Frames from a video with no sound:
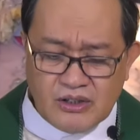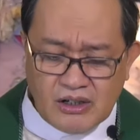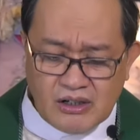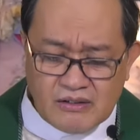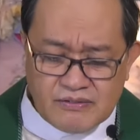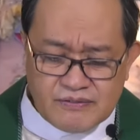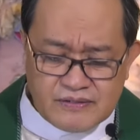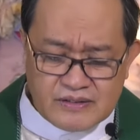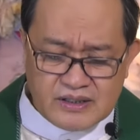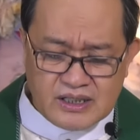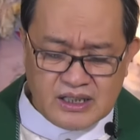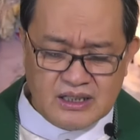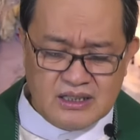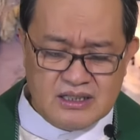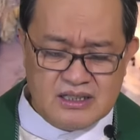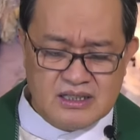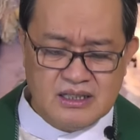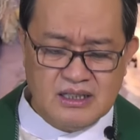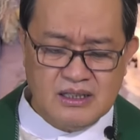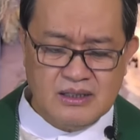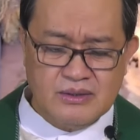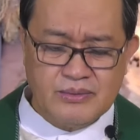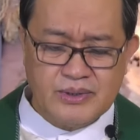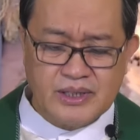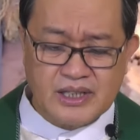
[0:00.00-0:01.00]
offerings,
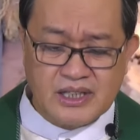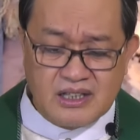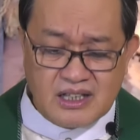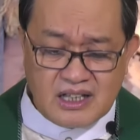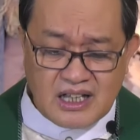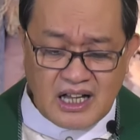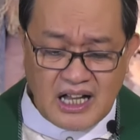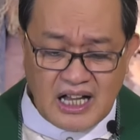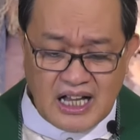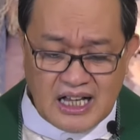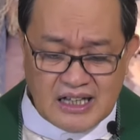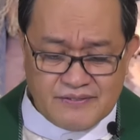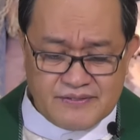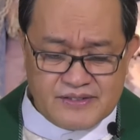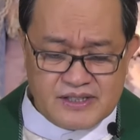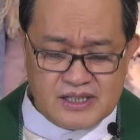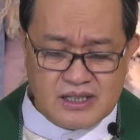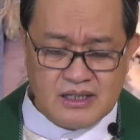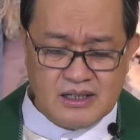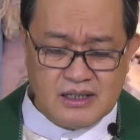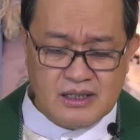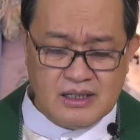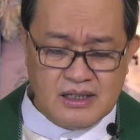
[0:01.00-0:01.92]
with calves,